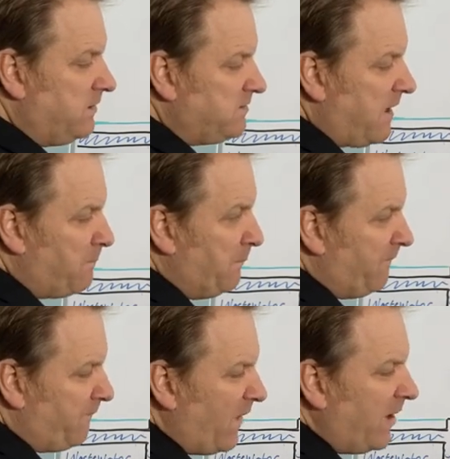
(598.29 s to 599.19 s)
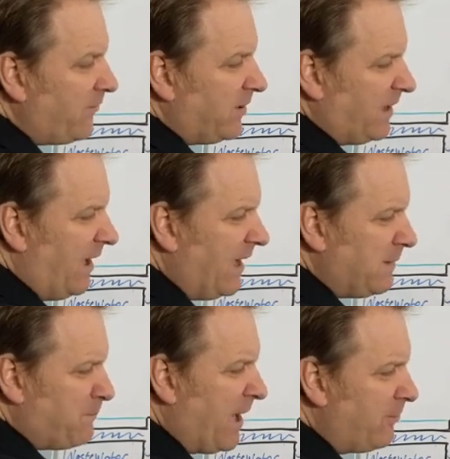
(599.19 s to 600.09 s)
They're firing high
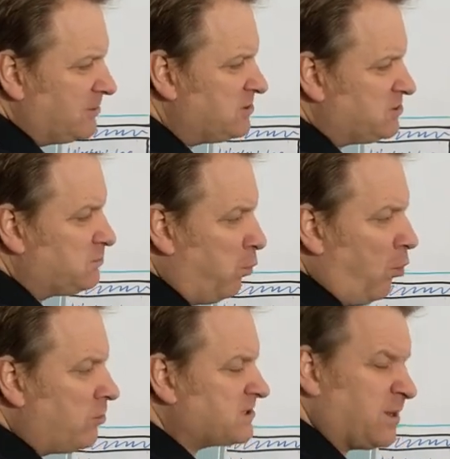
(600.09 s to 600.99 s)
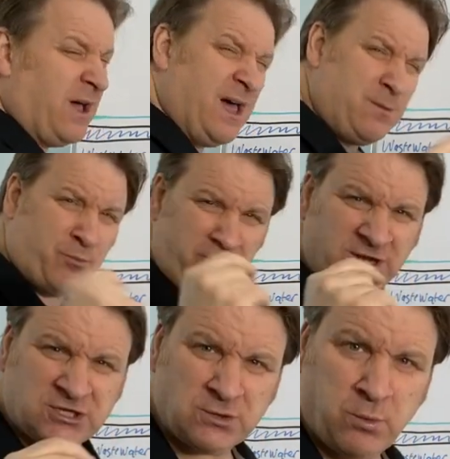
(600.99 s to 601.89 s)
powered water, high
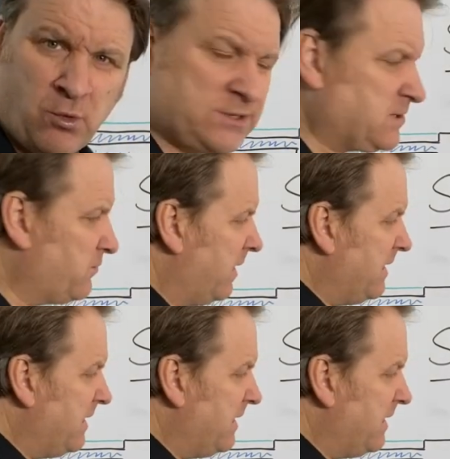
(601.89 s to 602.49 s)
pressured water, right,